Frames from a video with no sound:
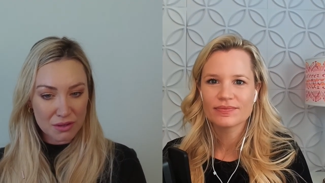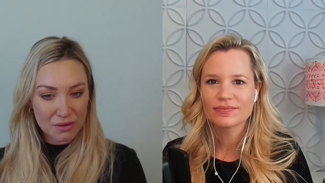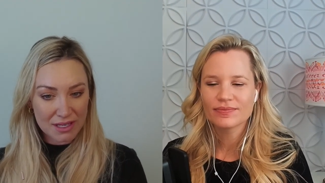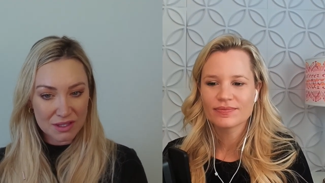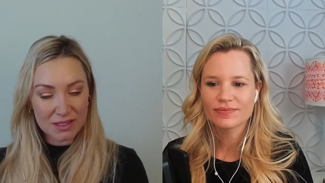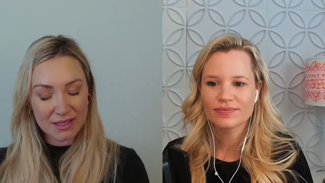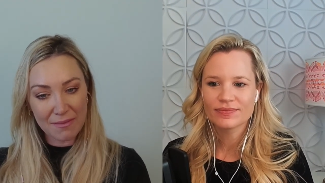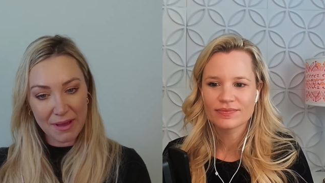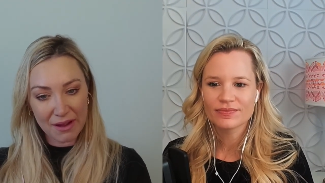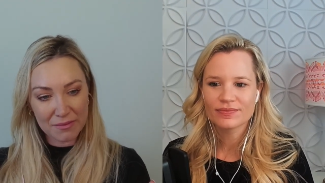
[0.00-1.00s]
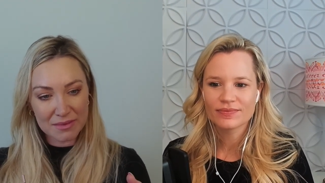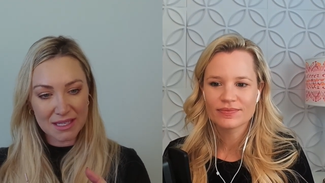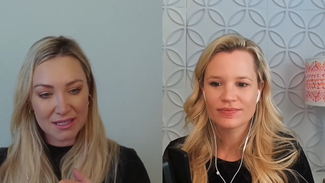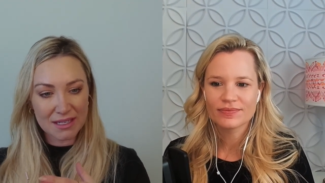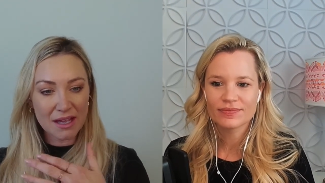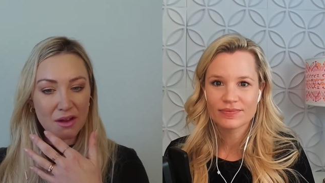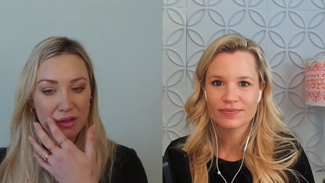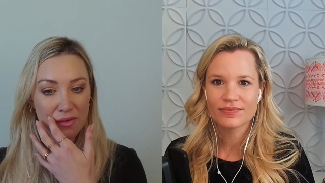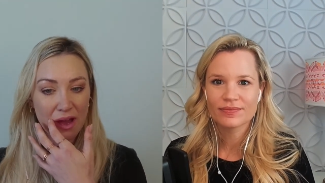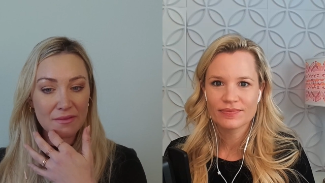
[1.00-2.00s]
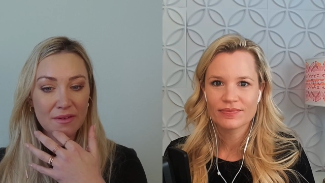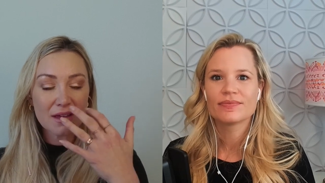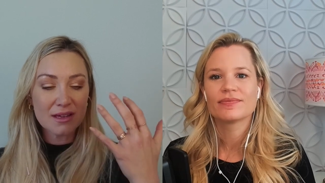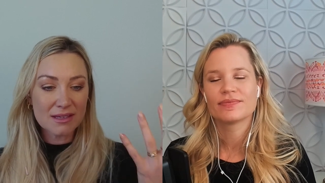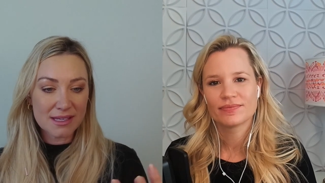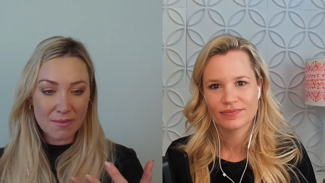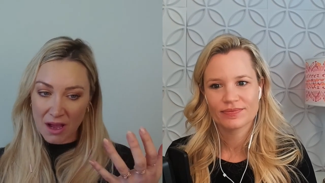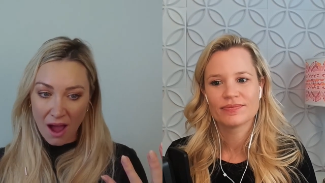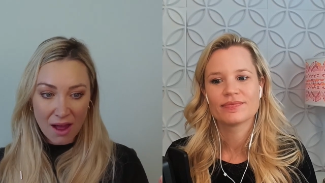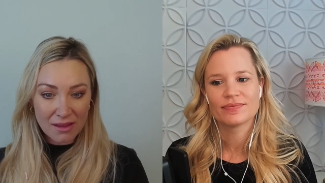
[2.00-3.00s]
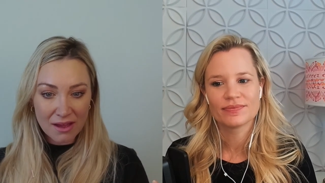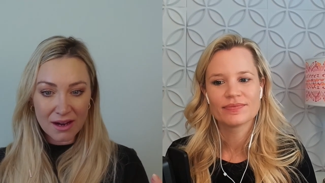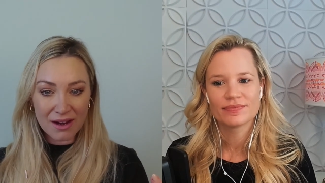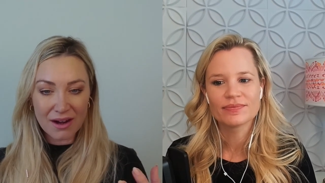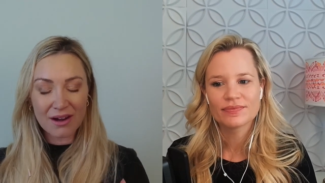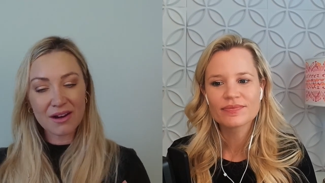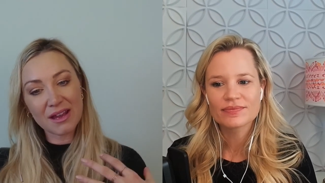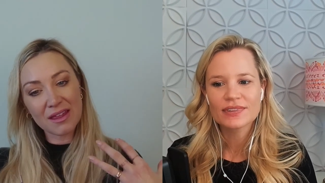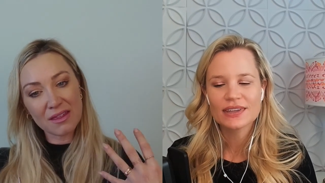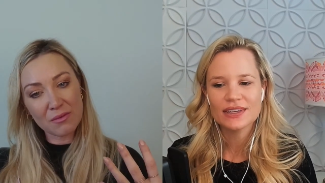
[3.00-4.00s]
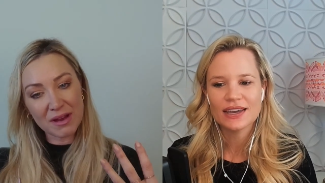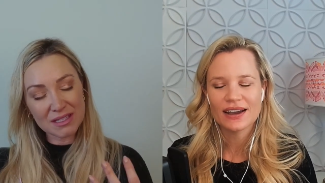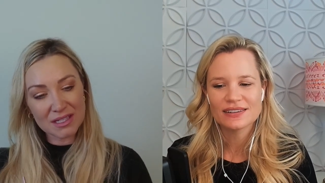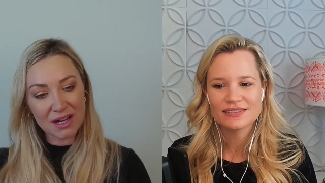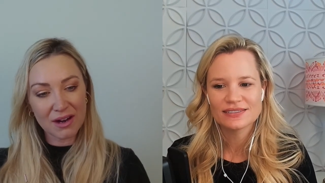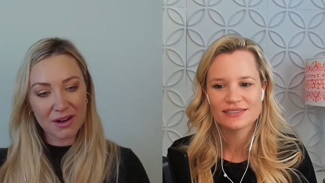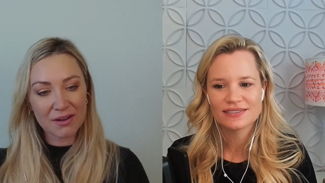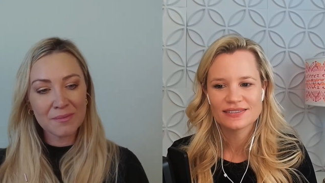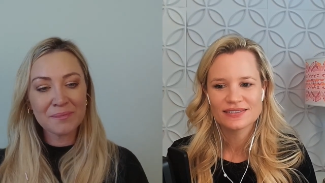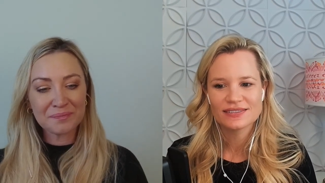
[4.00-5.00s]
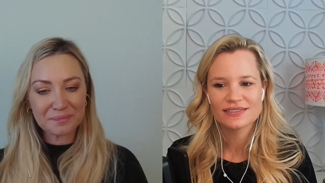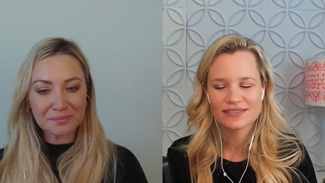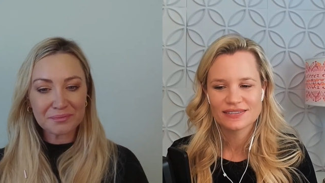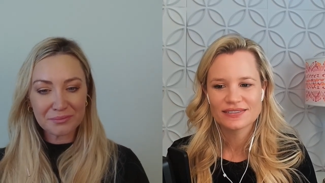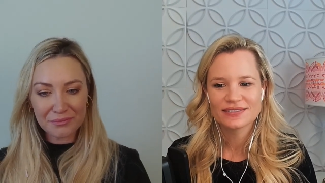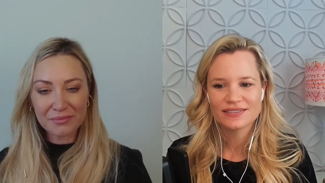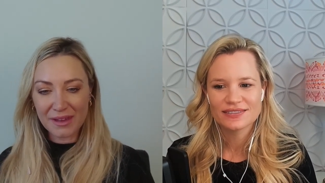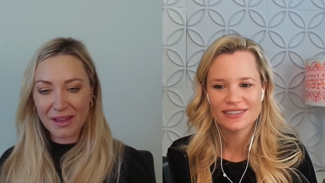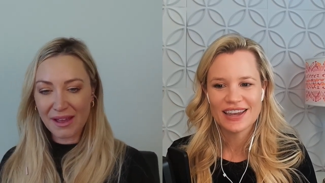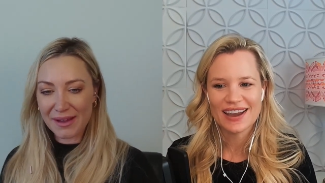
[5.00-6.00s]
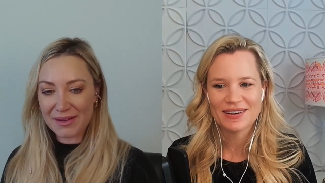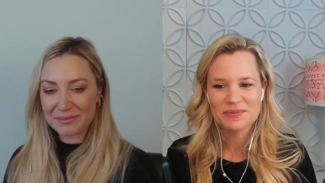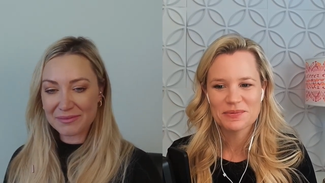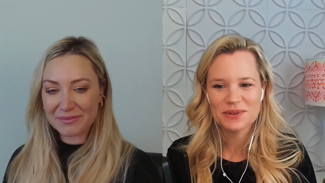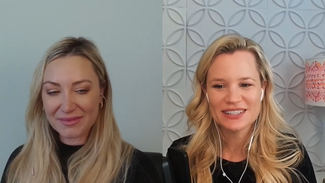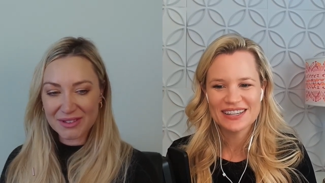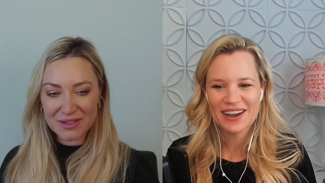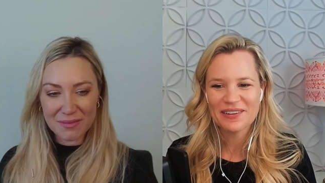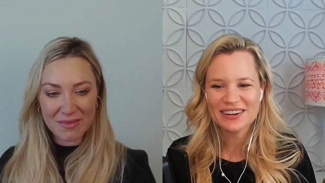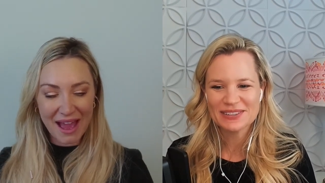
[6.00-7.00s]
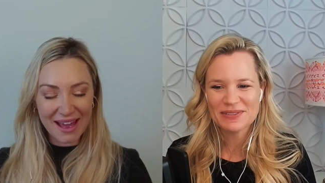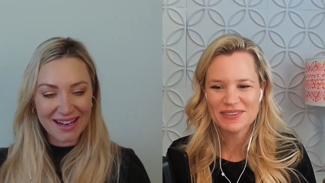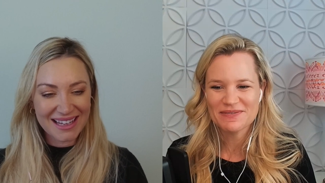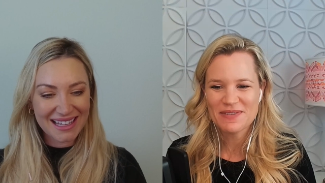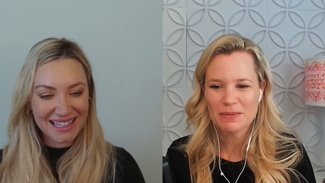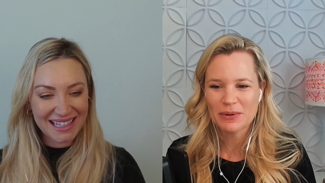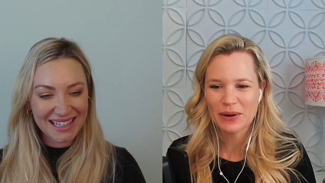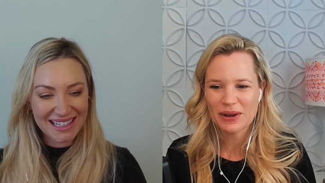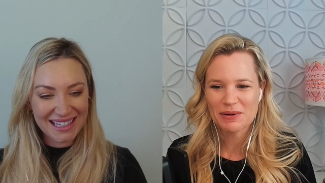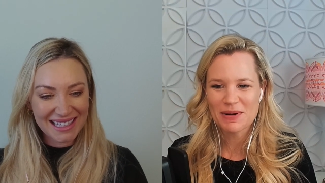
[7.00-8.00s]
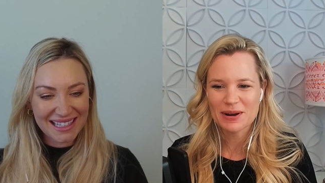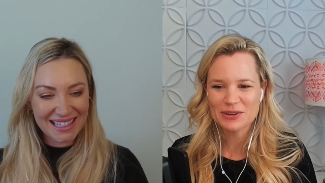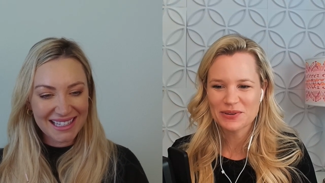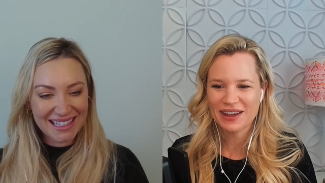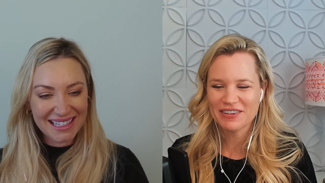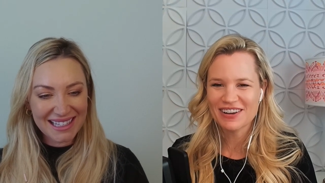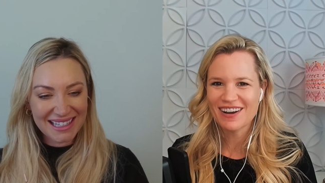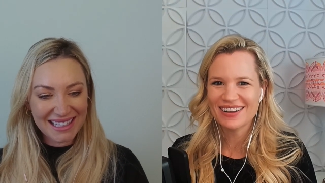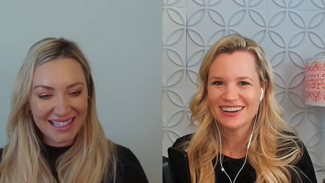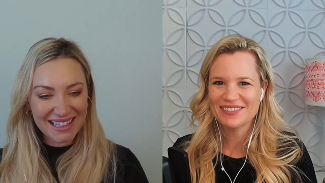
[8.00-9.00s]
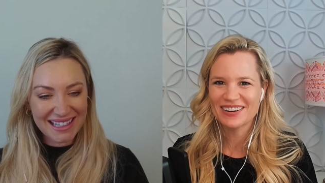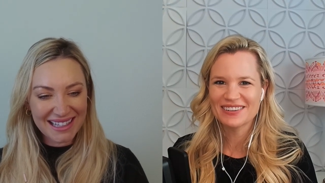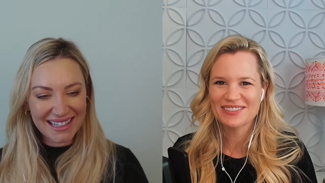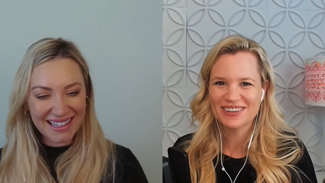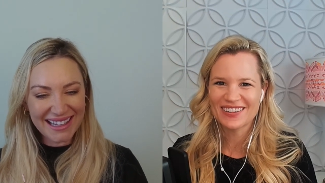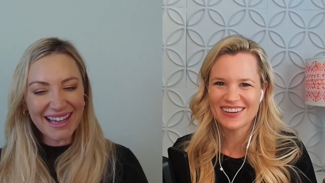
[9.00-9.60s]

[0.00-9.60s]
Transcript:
Speaker 1: you guys just came back from San Diego. You have some color in the winter. Yeah.
Speaker 2: Yeah, um, we'll see how it that. is in February or March when I haven't gone anywhere for a